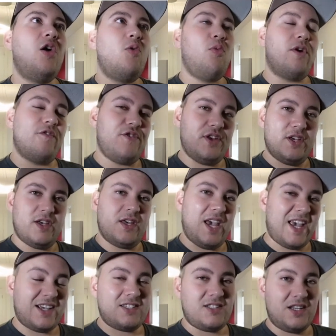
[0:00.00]
with the
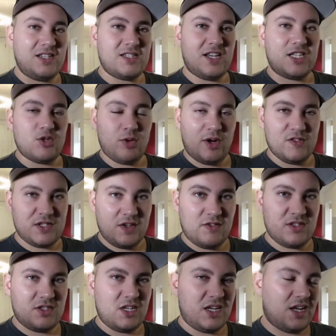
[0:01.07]

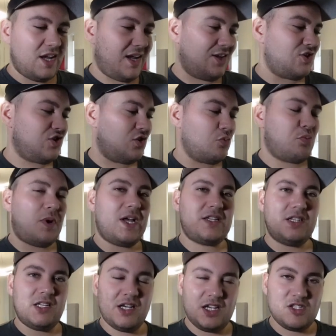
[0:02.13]
XTZ1217 Edge compared
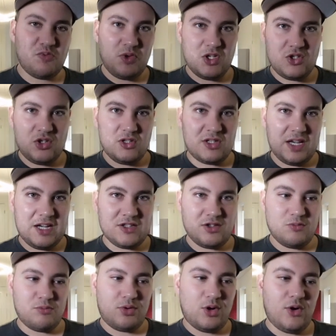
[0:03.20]
to the
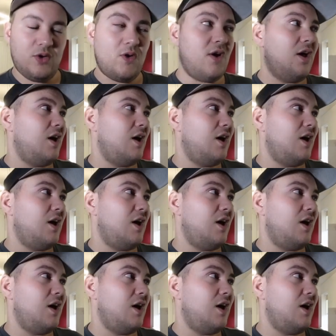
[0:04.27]
SB2000 Pro.